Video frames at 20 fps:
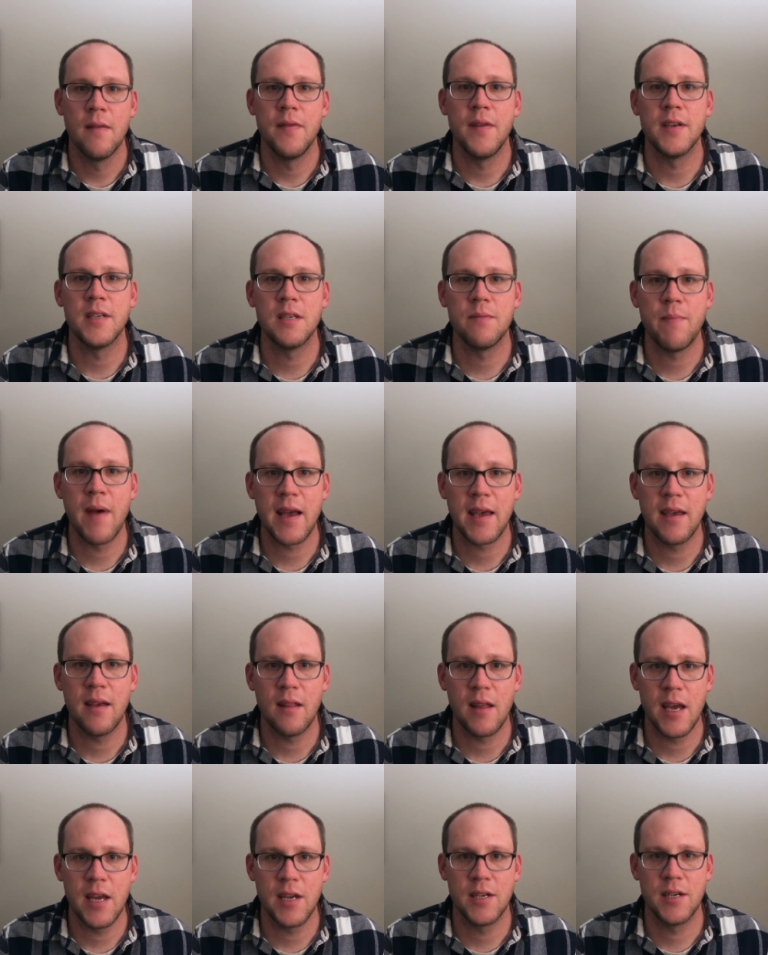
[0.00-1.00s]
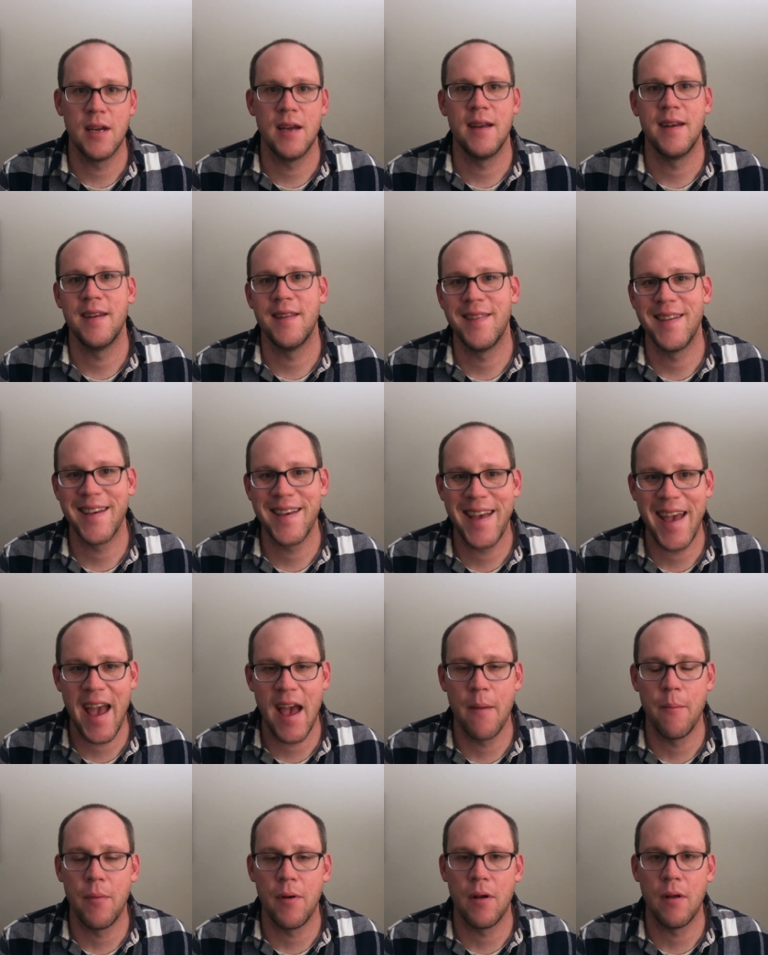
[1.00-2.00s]
the speculation, the
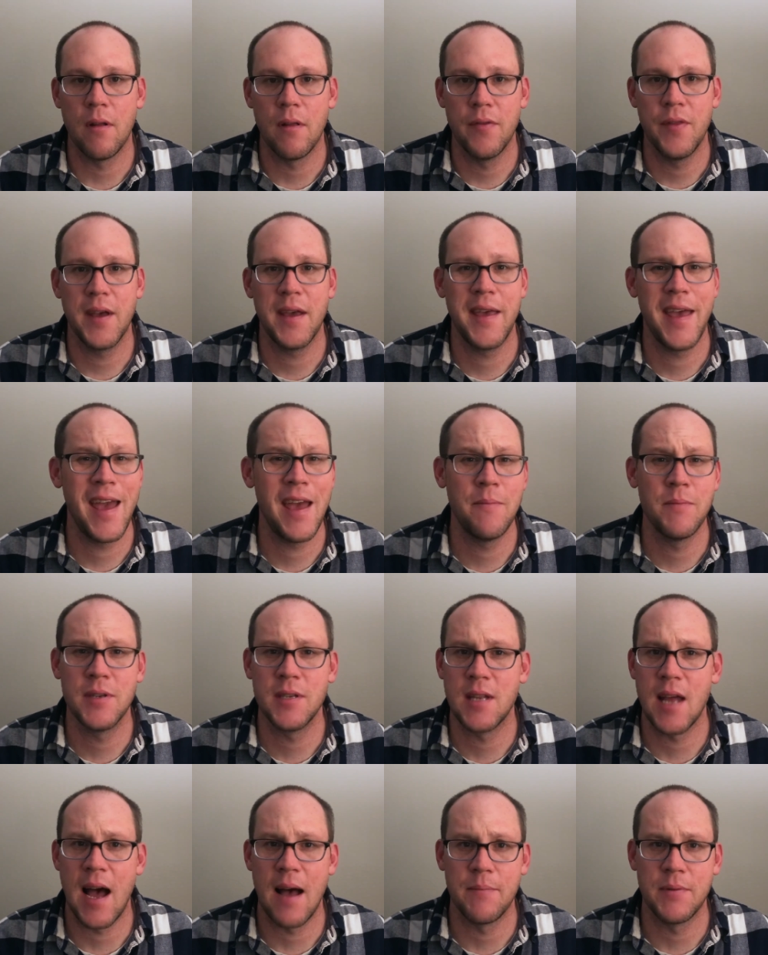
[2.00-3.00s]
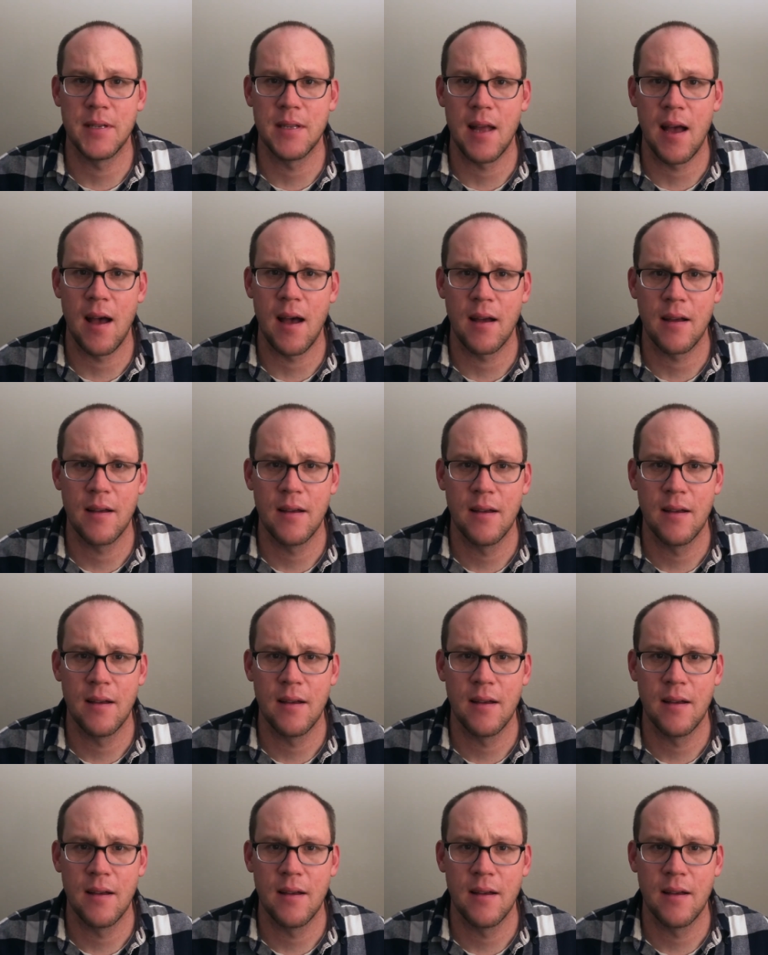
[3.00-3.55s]
gamble, the GameStop stock.